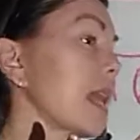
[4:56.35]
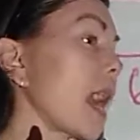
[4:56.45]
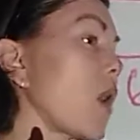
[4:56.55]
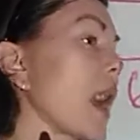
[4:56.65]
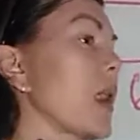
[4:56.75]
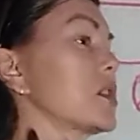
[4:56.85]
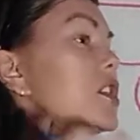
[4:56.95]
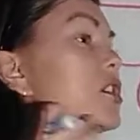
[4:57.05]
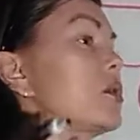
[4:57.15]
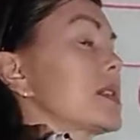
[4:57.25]
now how to
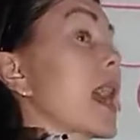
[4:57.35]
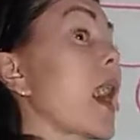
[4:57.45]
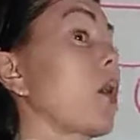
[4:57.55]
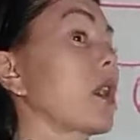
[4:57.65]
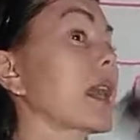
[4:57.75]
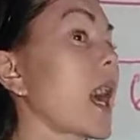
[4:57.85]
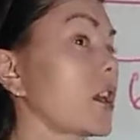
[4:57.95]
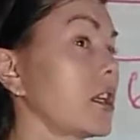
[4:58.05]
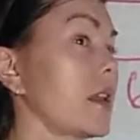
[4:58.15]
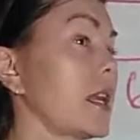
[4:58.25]
use our
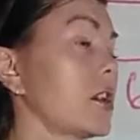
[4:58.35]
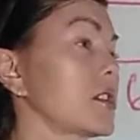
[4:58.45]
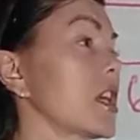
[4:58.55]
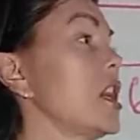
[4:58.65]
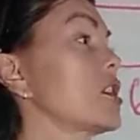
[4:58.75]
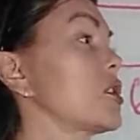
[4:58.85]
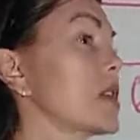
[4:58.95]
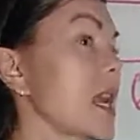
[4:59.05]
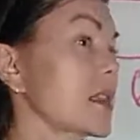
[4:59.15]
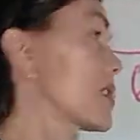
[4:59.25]
calculators to
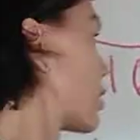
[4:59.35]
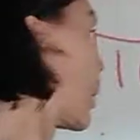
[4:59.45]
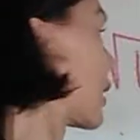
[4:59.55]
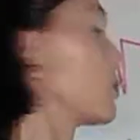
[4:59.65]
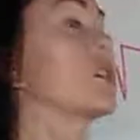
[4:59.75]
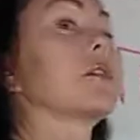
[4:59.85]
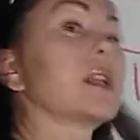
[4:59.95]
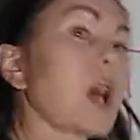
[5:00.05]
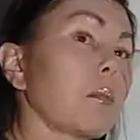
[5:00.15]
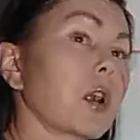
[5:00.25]
take the square root of a
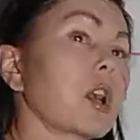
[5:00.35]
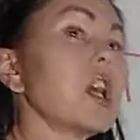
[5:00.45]
number.